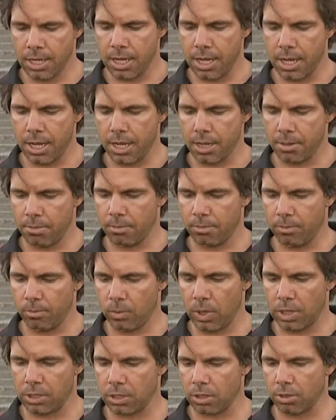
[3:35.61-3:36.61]
um,
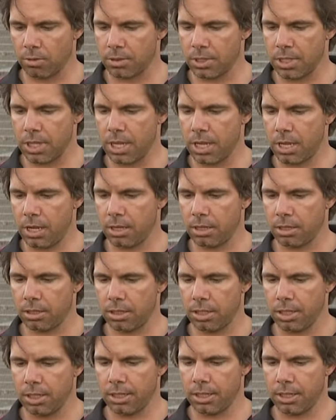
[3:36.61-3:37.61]
once I was there,
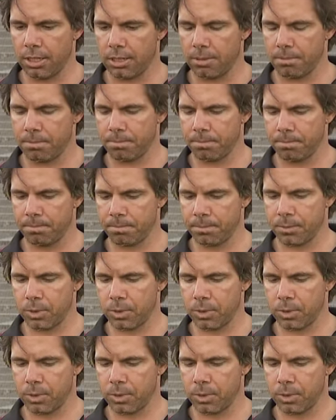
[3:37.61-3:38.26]
um,